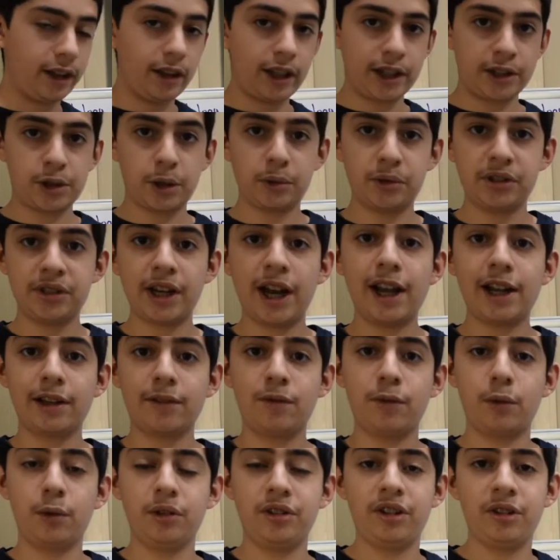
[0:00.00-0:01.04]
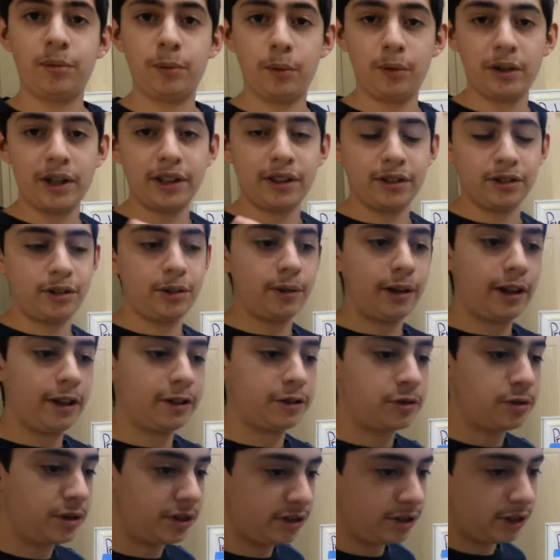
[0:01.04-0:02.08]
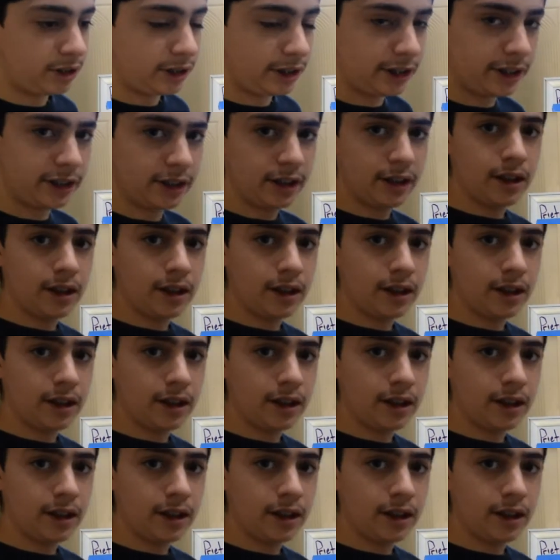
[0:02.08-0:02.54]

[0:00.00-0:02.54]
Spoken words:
electrostatic forces. We'll get into electricity